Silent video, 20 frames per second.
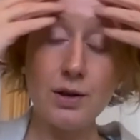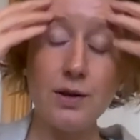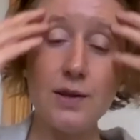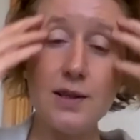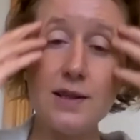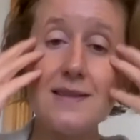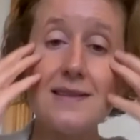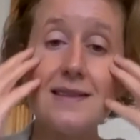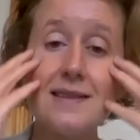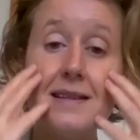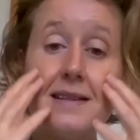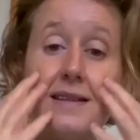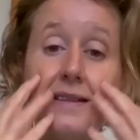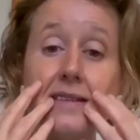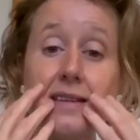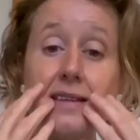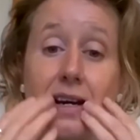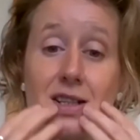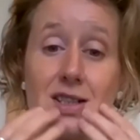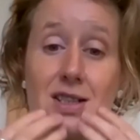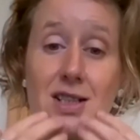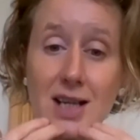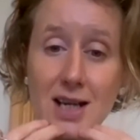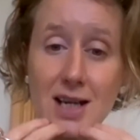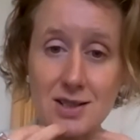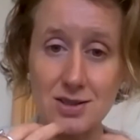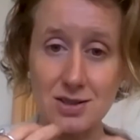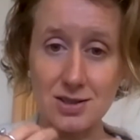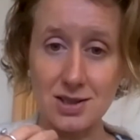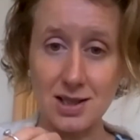This touching
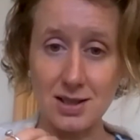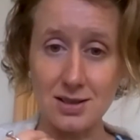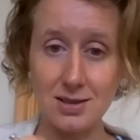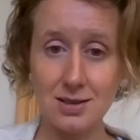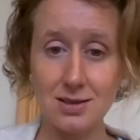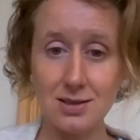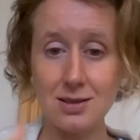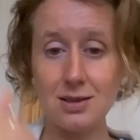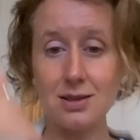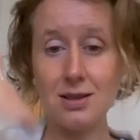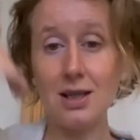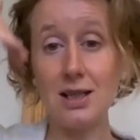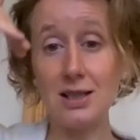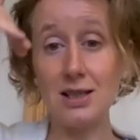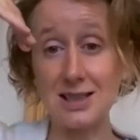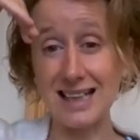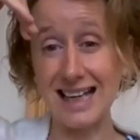exercises is